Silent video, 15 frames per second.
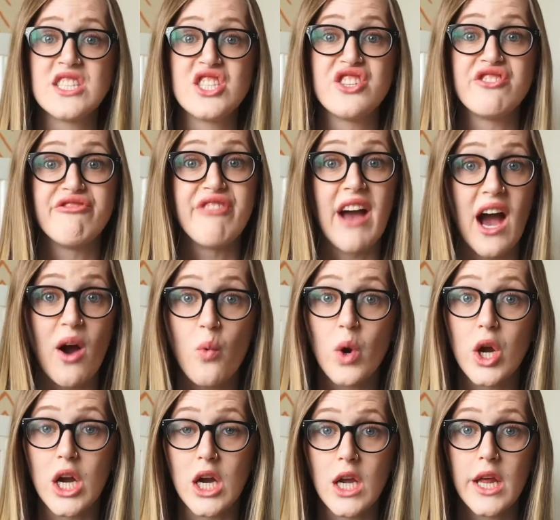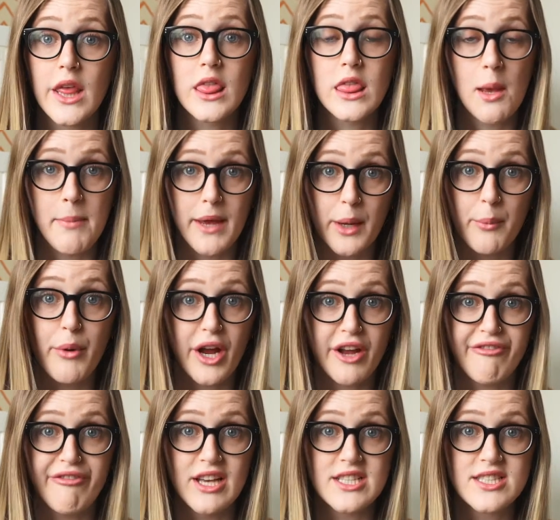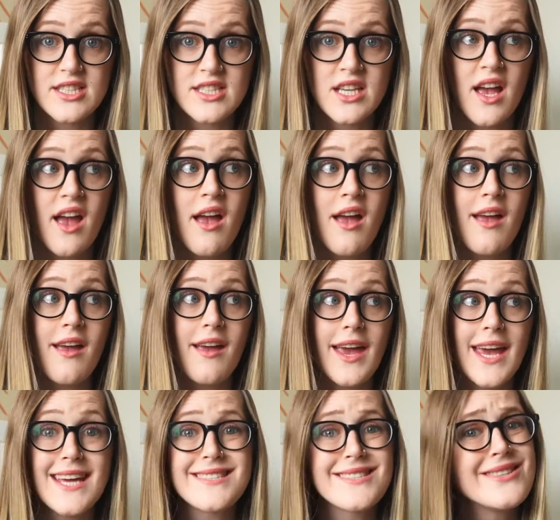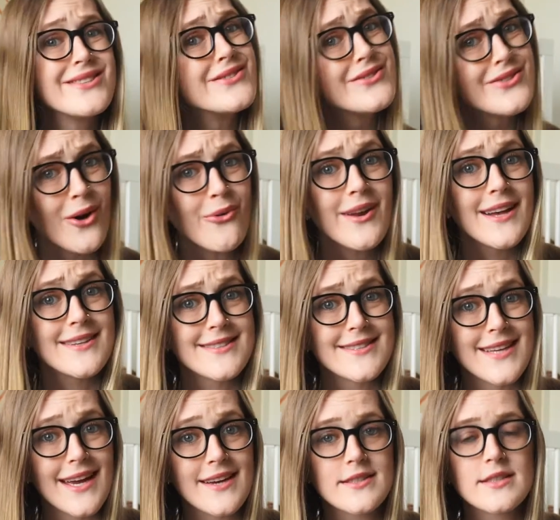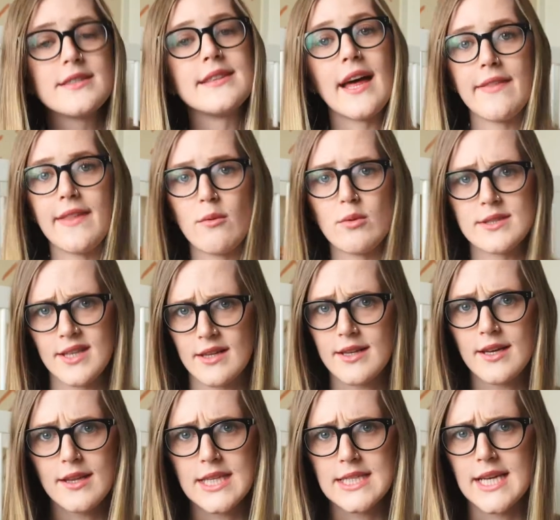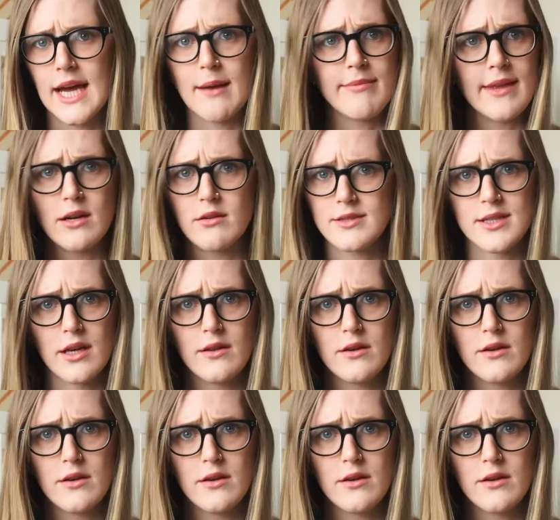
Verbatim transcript: devoured the big breakfast, ate donut sticks that they were selling at the time. They don't sell